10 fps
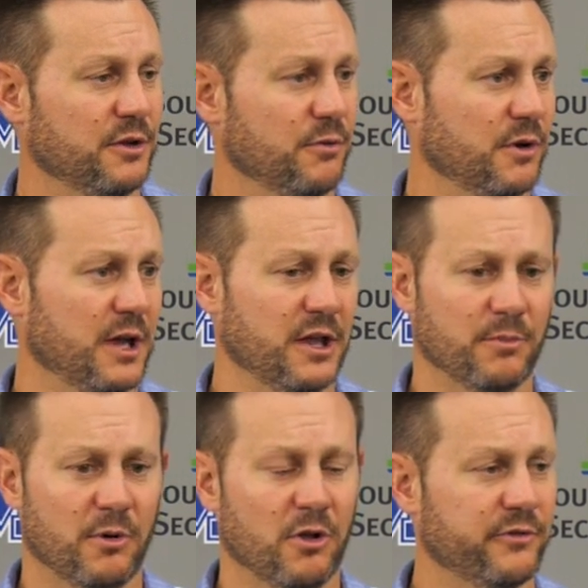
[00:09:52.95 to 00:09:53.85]
Do you want to hand
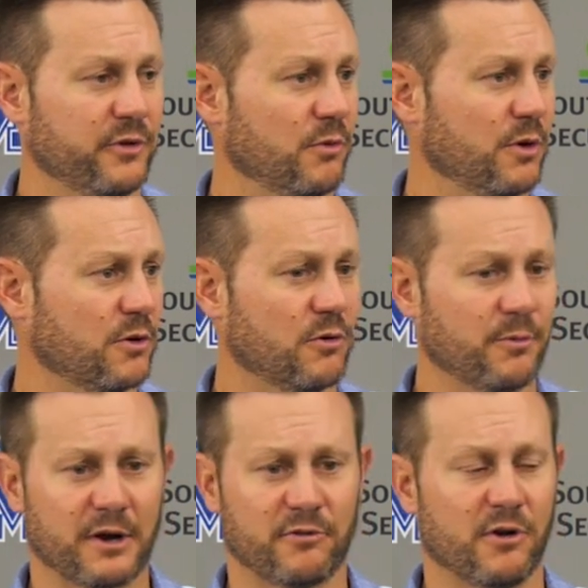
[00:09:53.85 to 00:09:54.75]
the ball off? Do you want a
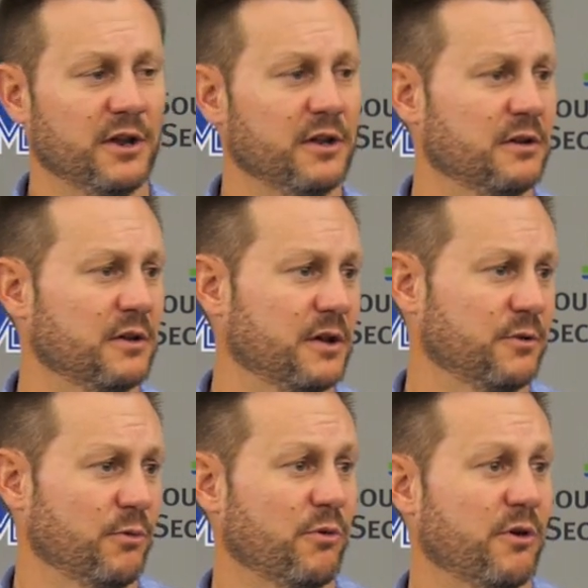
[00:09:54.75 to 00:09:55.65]
quarterback run it? Uh,
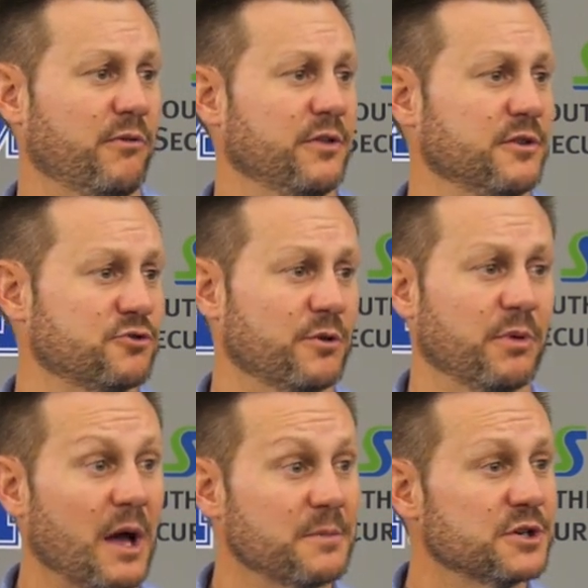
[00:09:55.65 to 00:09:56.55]
do we want to run the
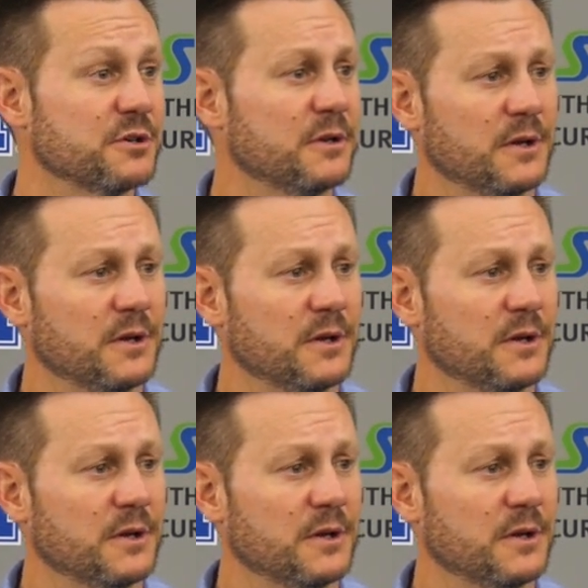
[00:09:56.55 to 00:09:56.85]
triple option?